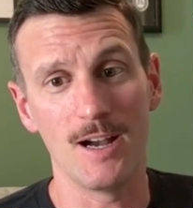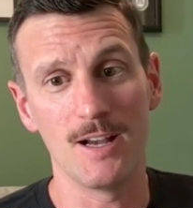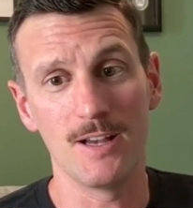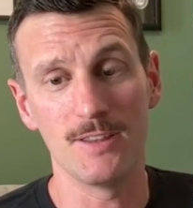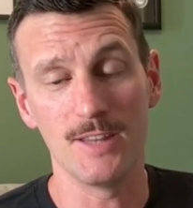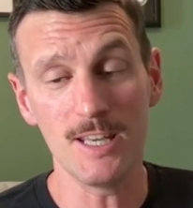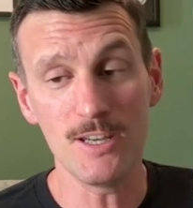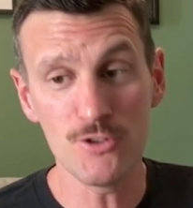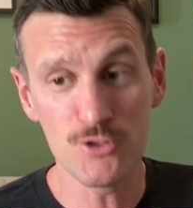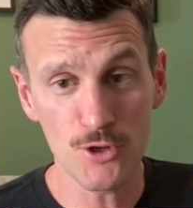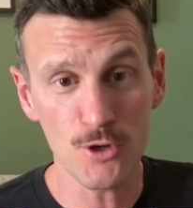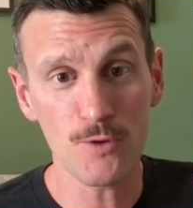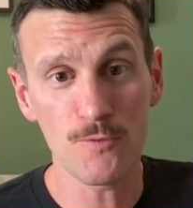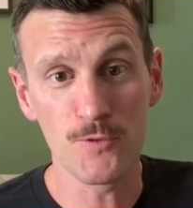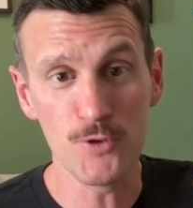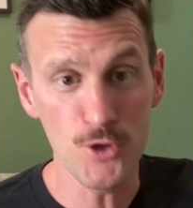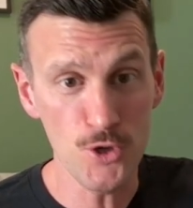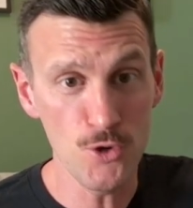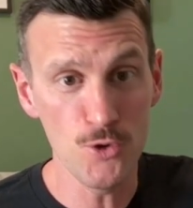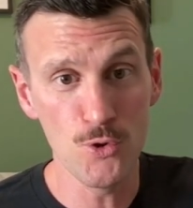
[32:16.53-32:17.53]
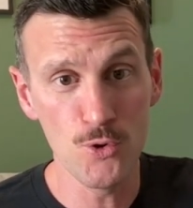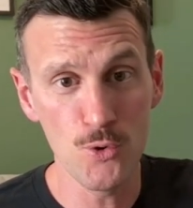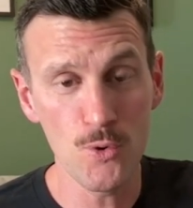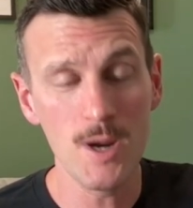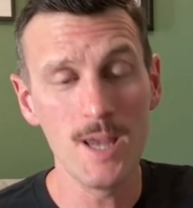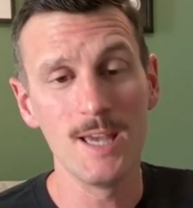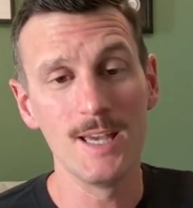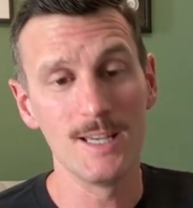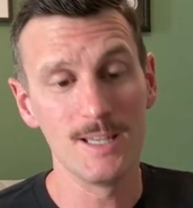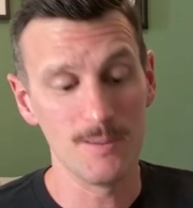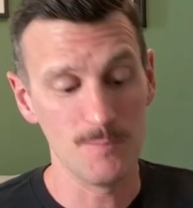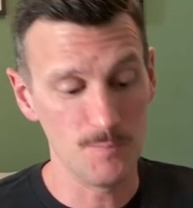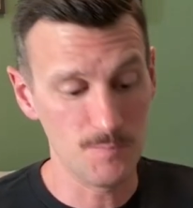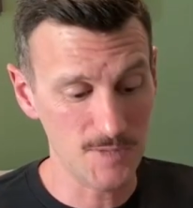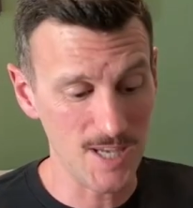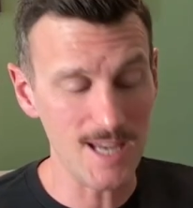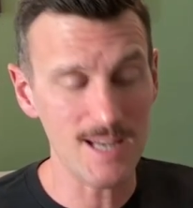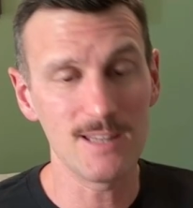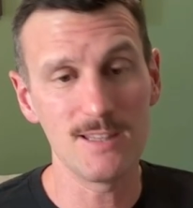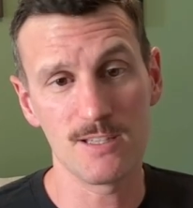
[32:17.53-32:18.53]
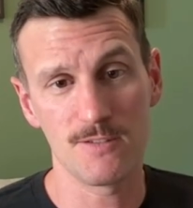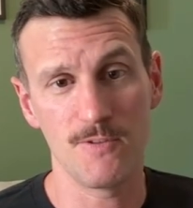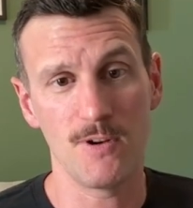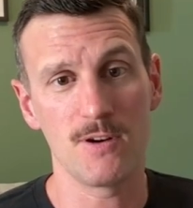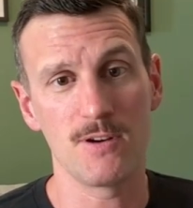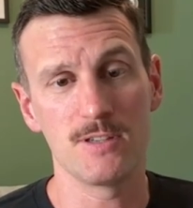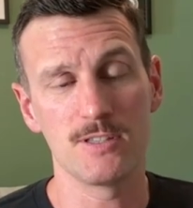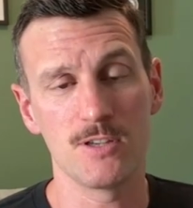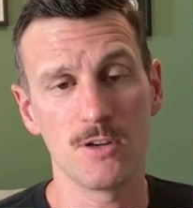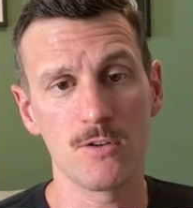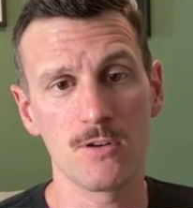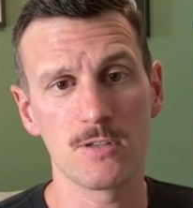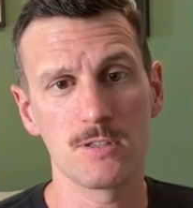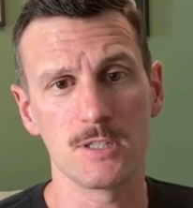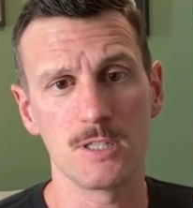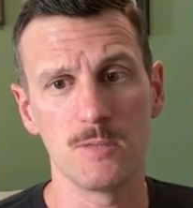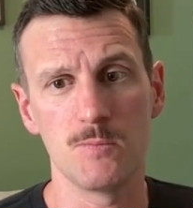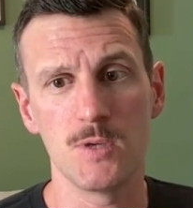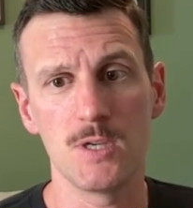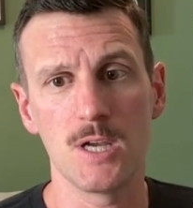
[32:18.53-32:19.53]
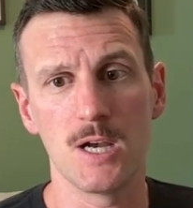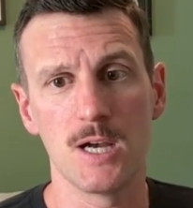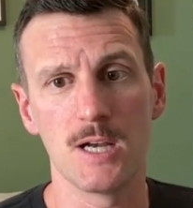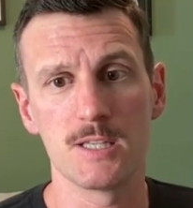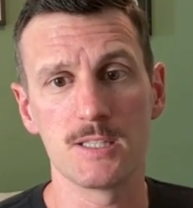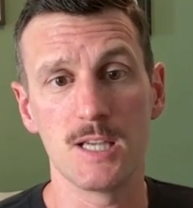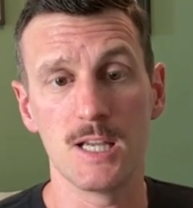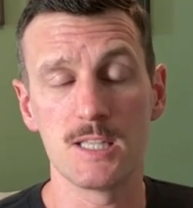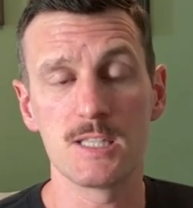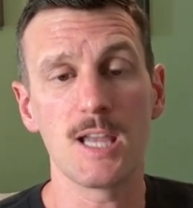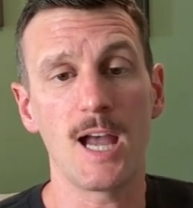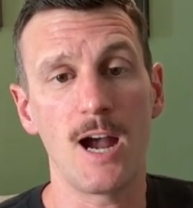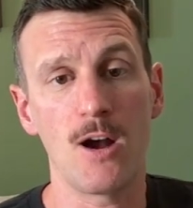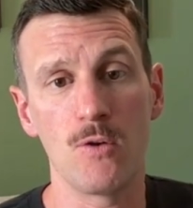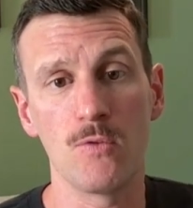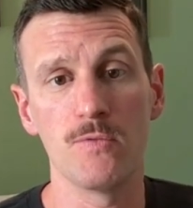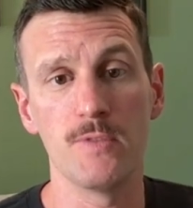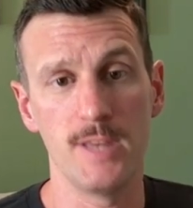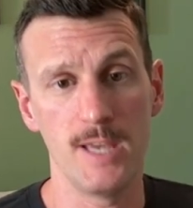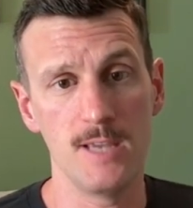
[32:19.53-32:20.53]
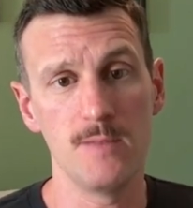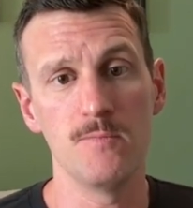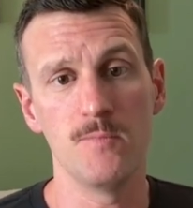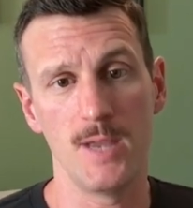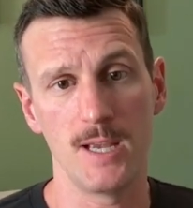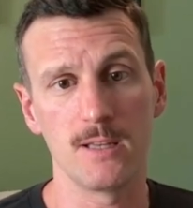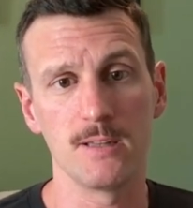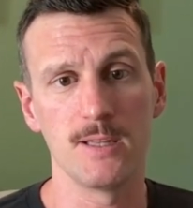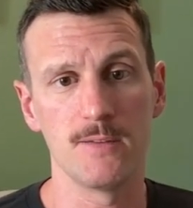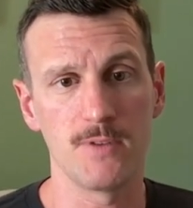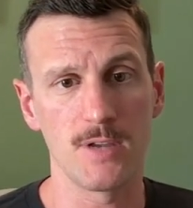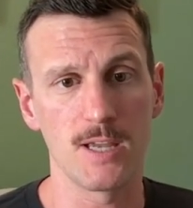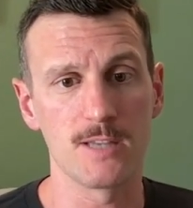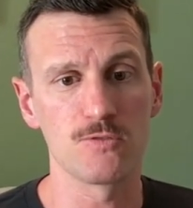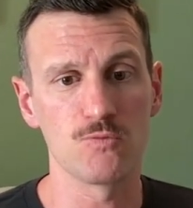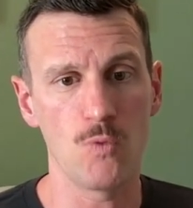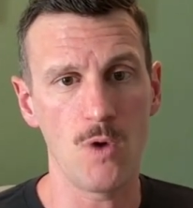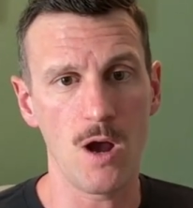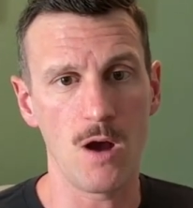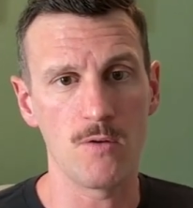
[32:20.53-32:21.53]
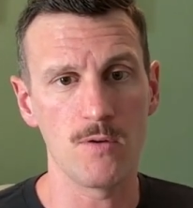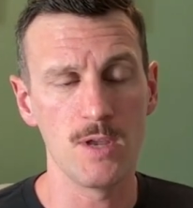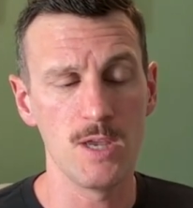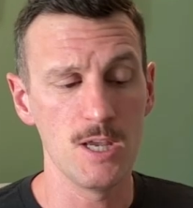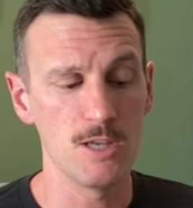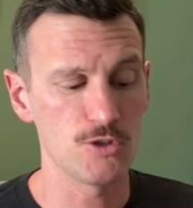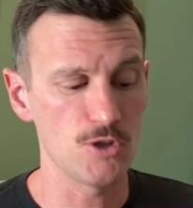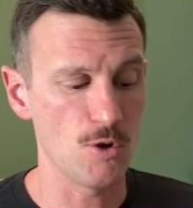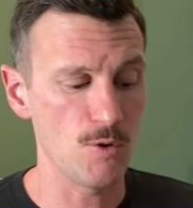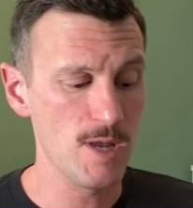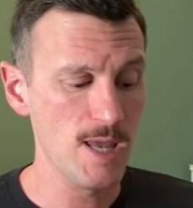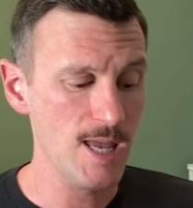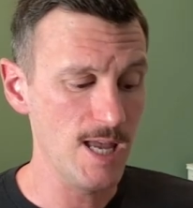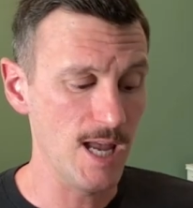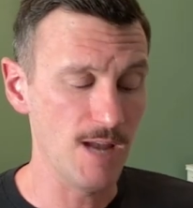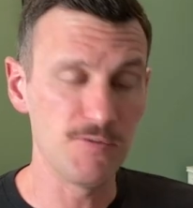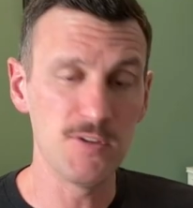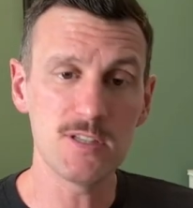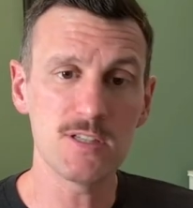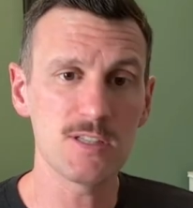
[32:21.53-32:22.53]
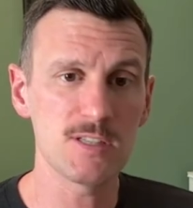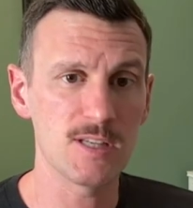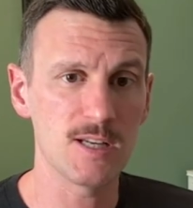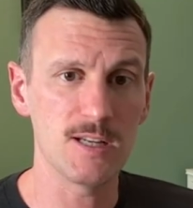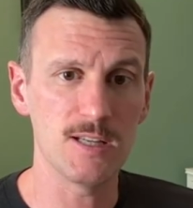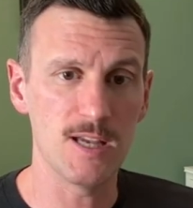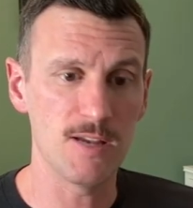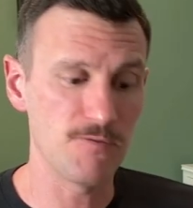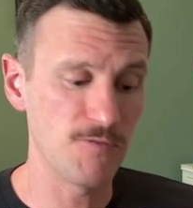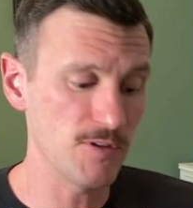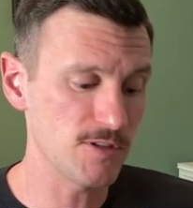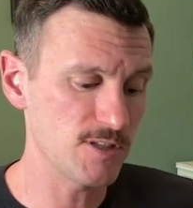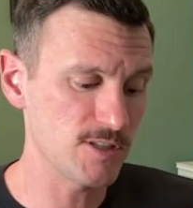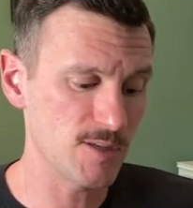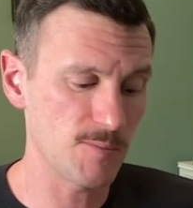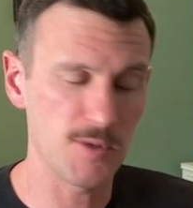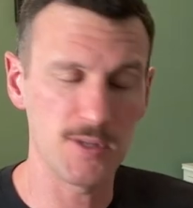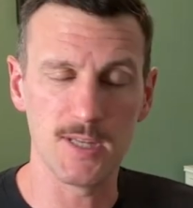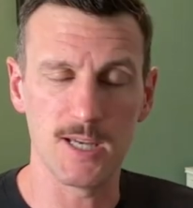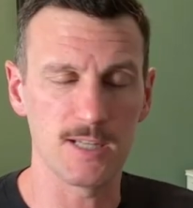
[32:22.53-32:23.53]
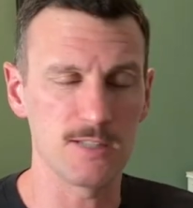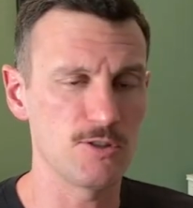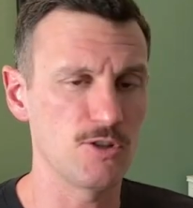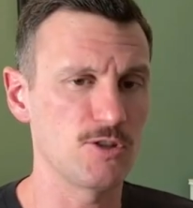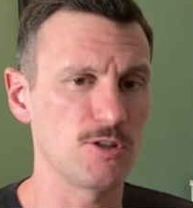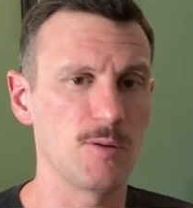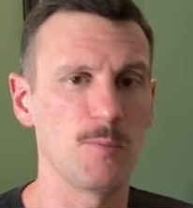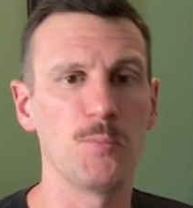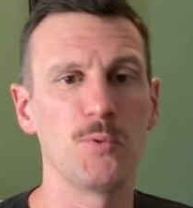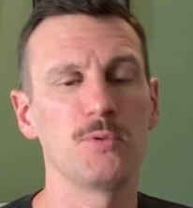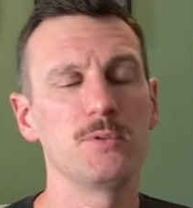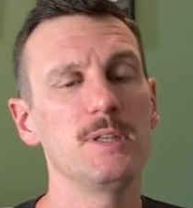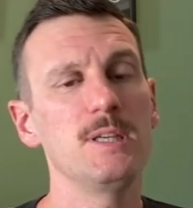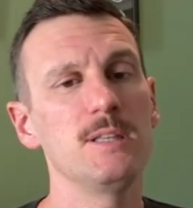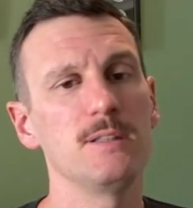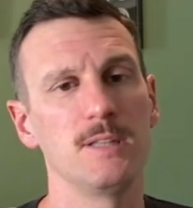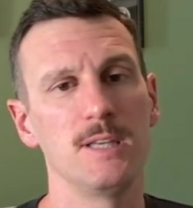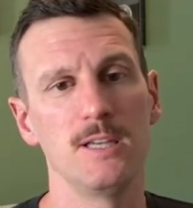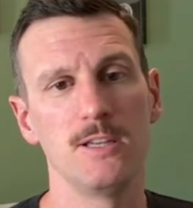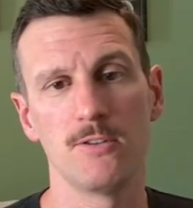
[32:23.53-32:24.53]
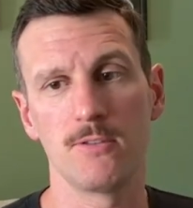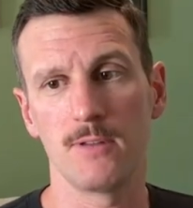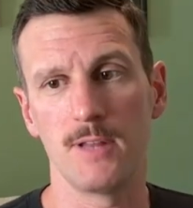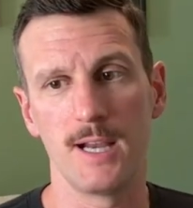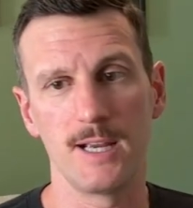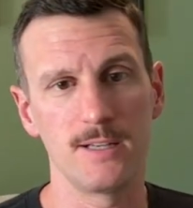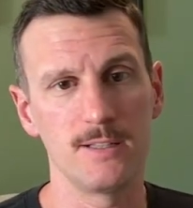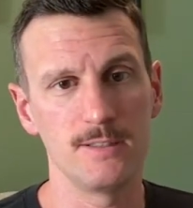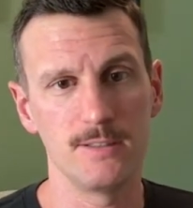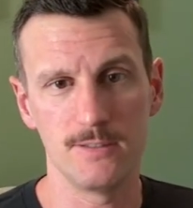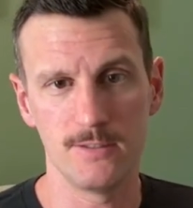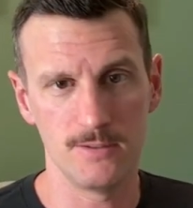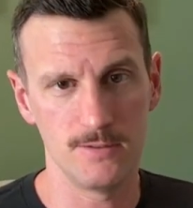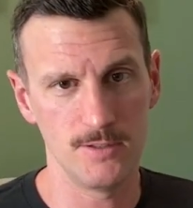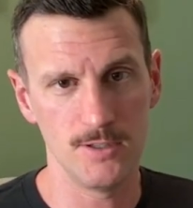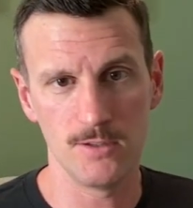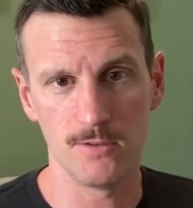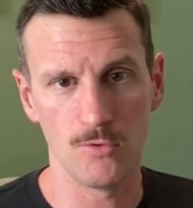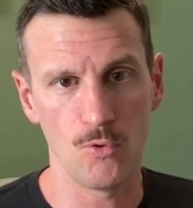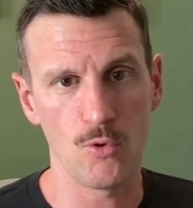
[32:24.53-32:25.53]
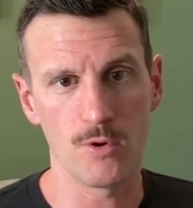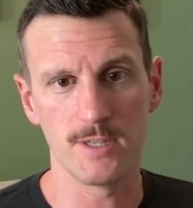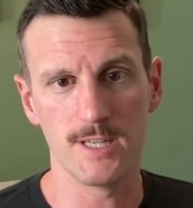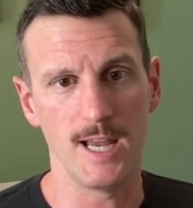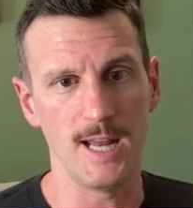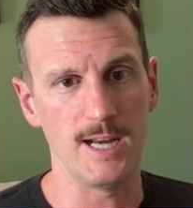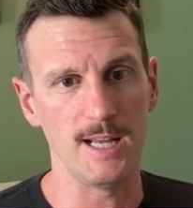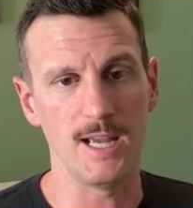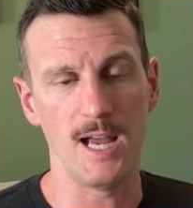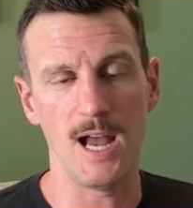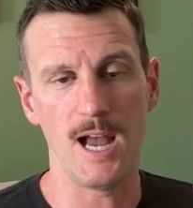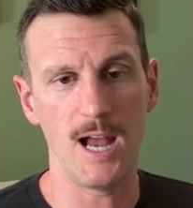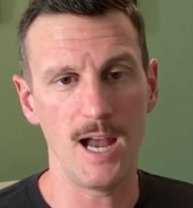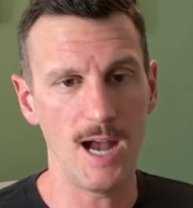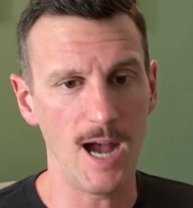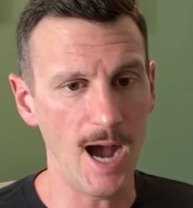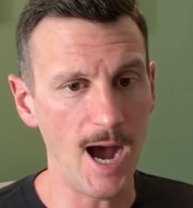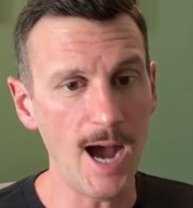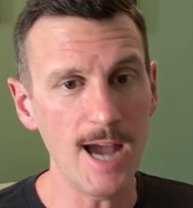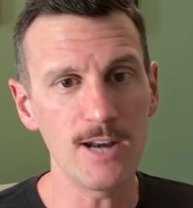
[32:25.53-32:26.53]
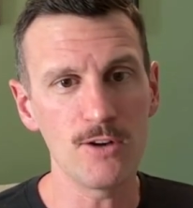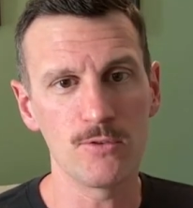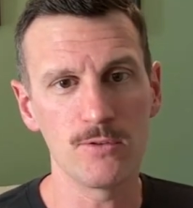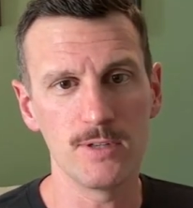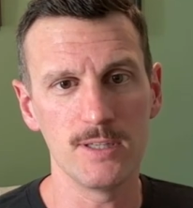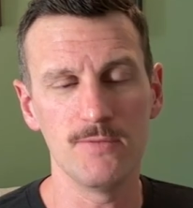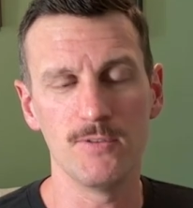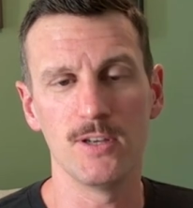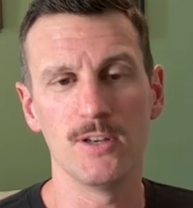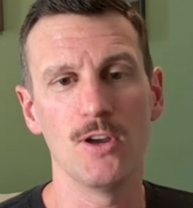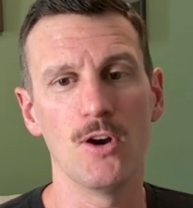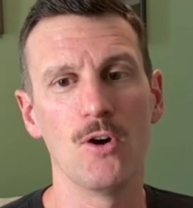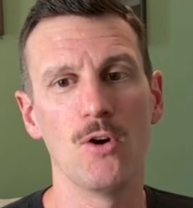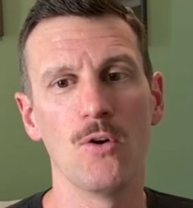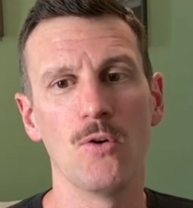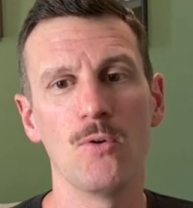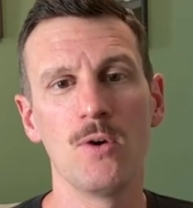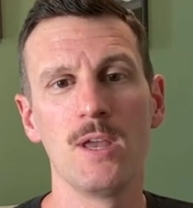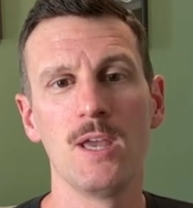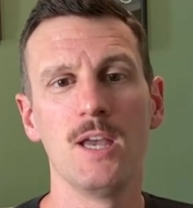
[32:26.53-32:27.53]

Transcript: They deserve you taking this very seriously, because it's how they make a living as well. So if this is something that just completely, you're like, good Lord, Danny, I don't even know